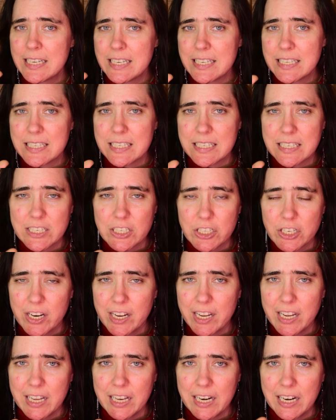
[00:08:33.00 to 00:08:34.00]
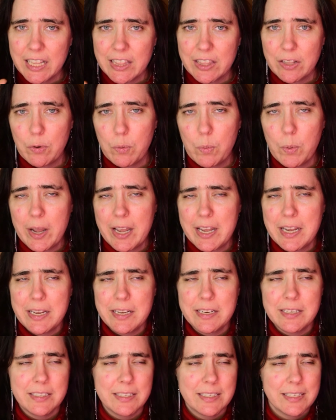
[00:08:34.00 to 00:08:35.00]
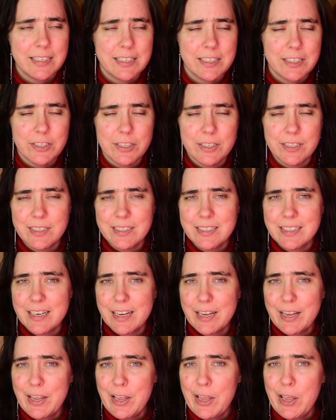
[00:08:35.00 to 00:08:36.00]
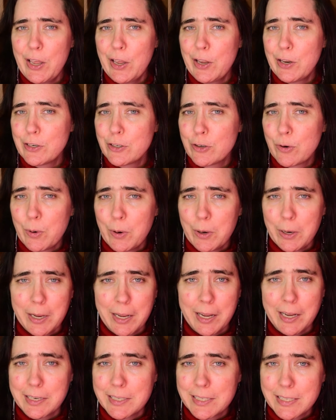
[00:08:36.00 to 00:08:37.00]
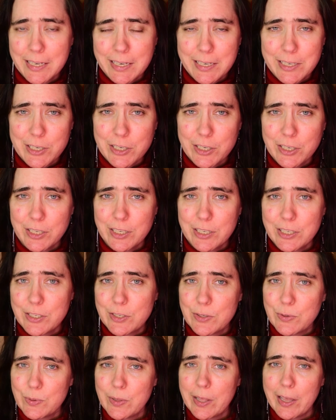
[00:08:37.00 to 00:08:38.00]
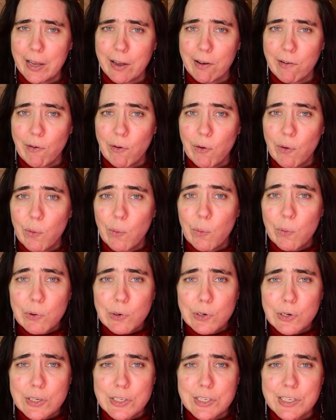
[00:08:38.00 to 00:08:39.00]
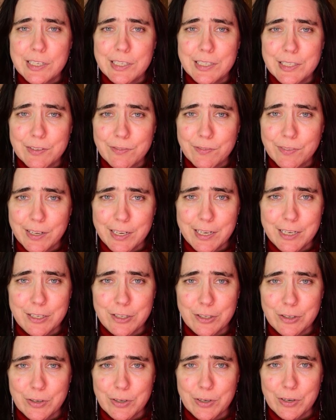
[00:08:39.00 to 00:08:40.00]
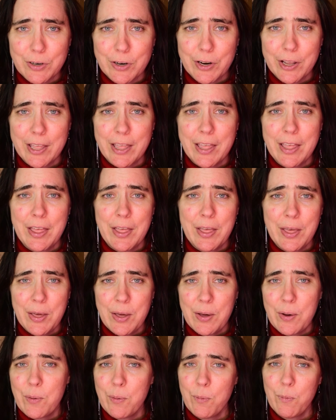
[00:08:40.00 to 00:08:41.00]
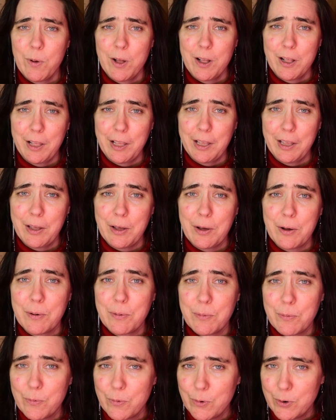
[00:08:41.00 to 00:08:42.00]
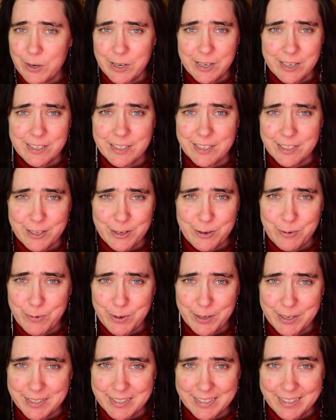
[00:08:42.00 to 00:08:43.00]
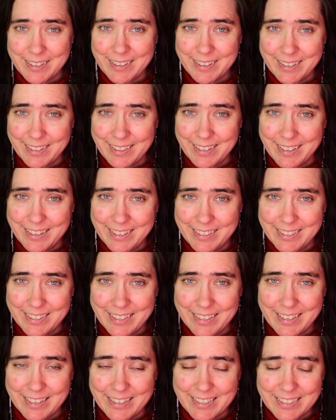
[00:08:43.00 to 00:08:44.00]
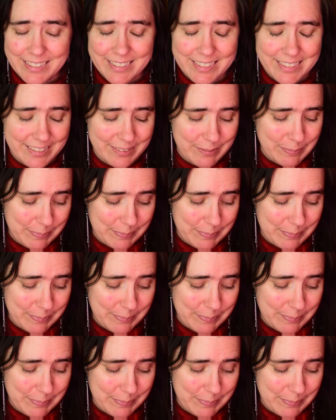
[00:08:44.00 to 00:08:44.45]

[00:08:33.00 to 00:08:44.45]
cinching in at the waist and just drawing attention to that gorgeous feature. Why wouldn't you want to highlight that?